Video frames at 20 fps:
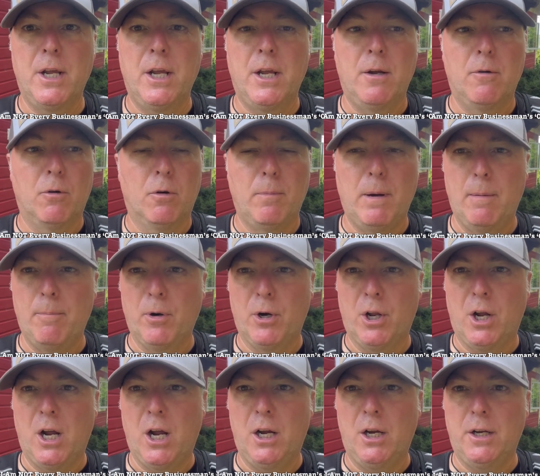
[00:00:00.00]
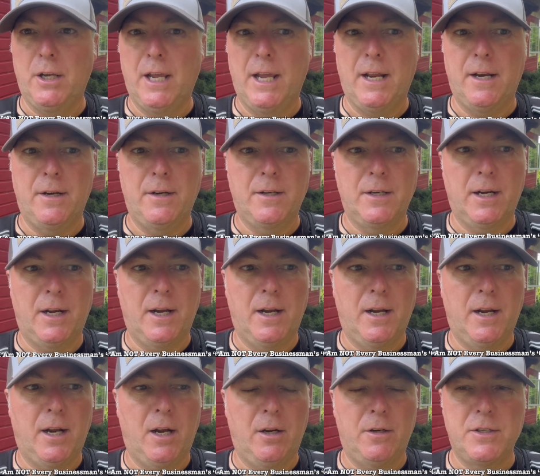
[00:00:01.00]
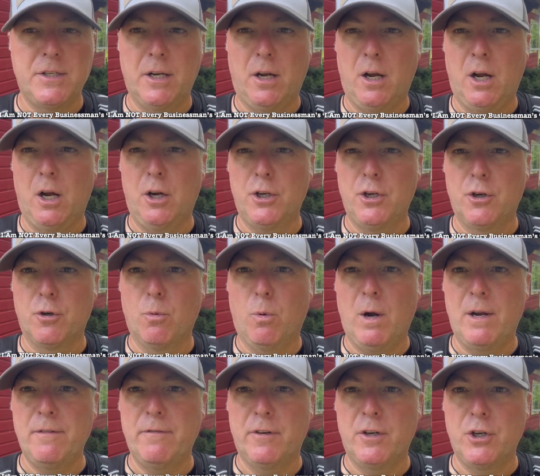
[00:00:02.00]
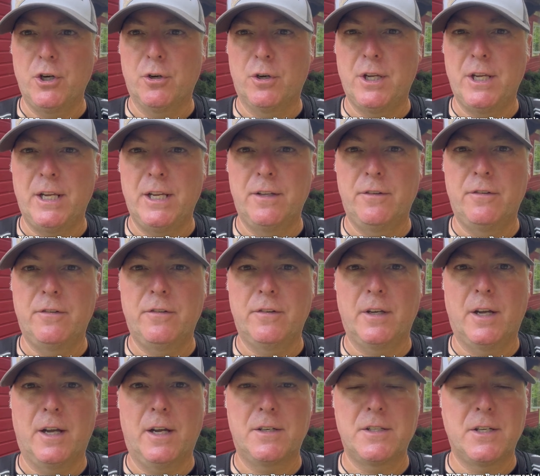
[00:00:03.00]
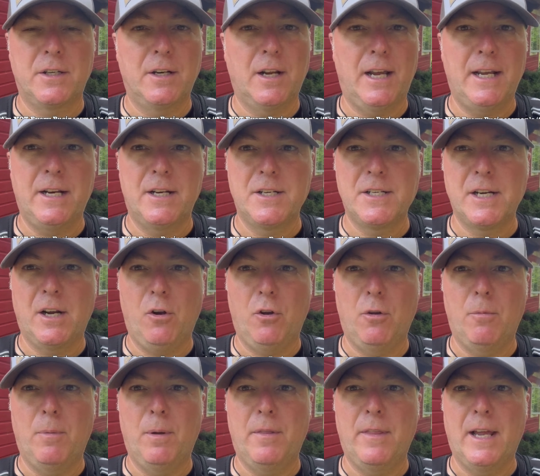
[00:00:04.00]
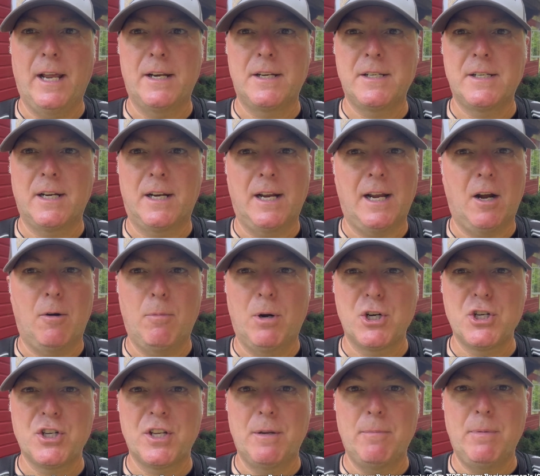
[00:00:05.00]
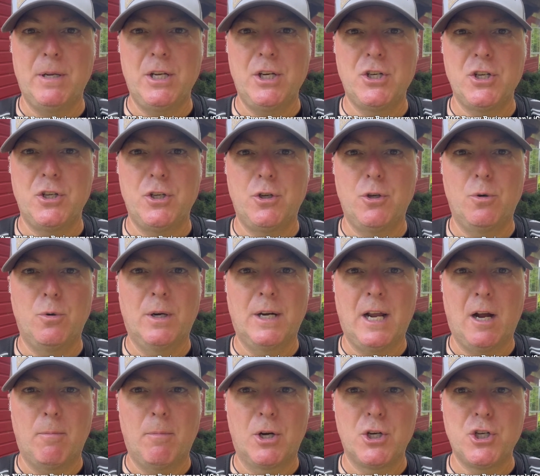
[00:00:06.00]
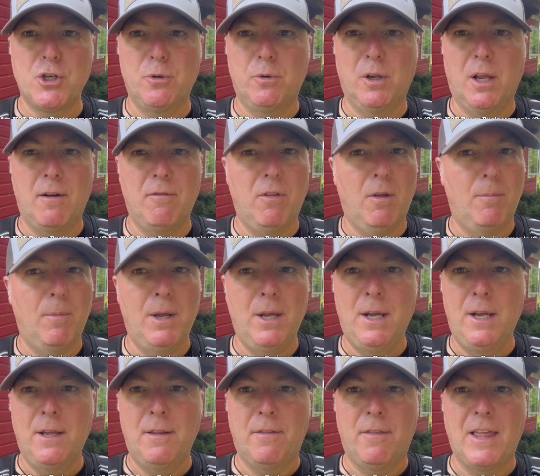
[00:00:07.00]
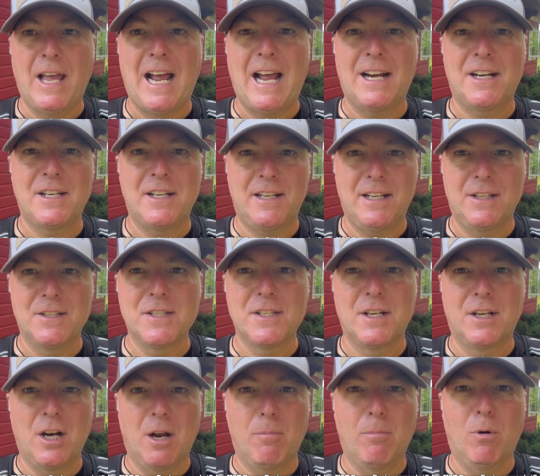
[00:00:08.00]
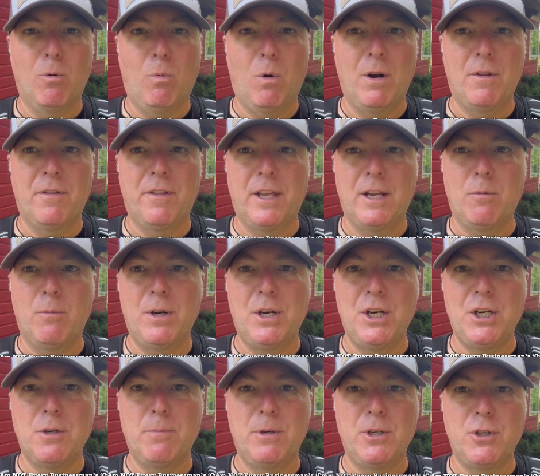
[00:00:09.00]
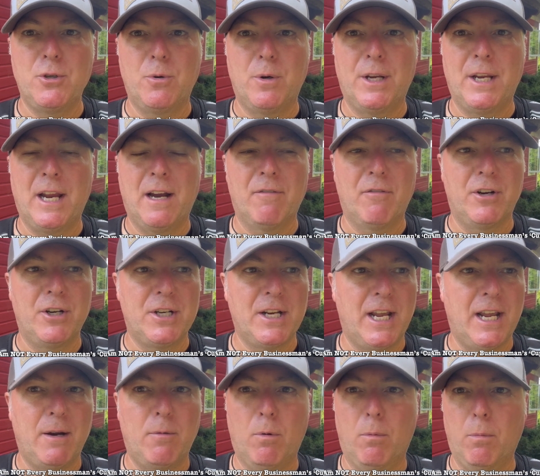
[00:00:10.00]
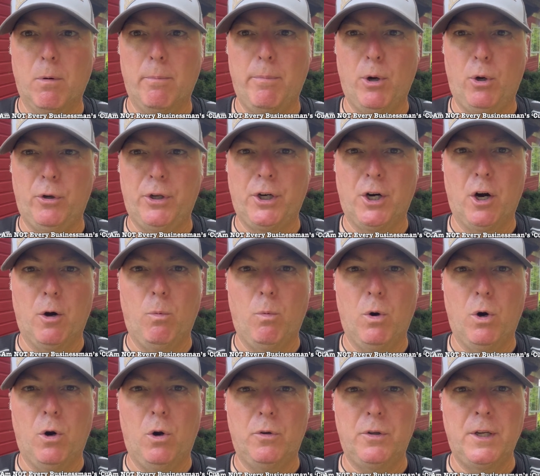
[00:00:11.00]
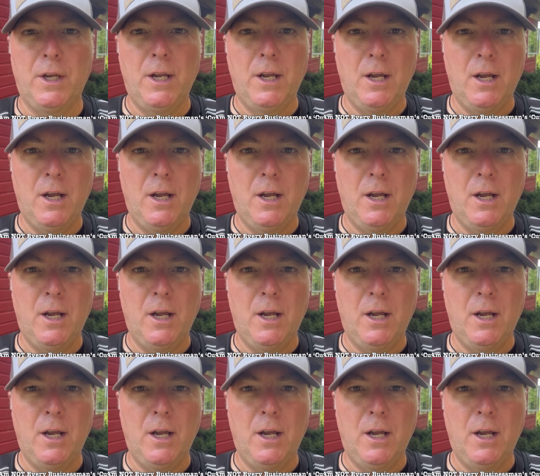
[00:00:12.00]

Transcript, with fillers: Remember to hug and uh, hug your wife and your kids uh, tonight and tell them that uh, how much they mean to you and how much you love them. That is the number one thing we need to be doing every day when we're building our world.